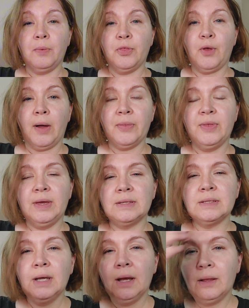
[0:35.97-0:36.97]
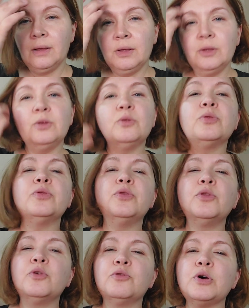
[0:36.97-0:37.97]
thought that
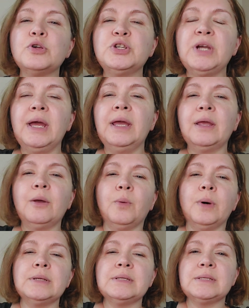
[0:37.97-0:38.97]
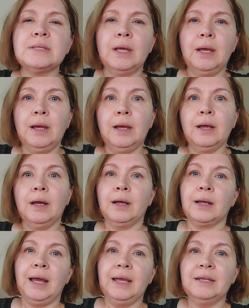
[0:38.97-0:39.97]
crocheting was
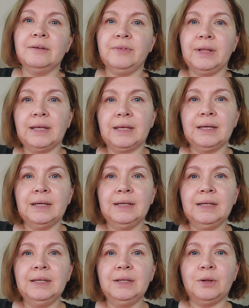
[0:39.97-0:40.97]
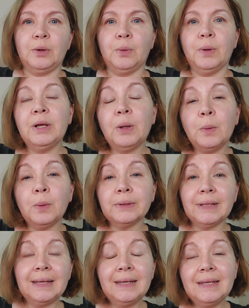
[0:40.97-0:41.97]
kind of like, an
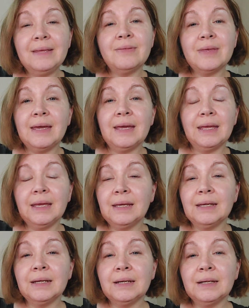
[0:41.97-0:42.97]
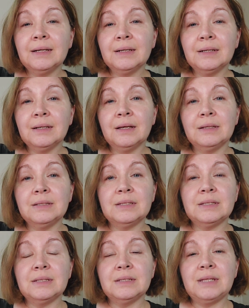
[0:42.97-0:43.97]
old lady thing.
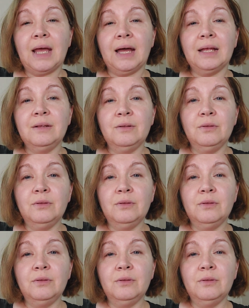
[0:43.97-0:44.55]
It's not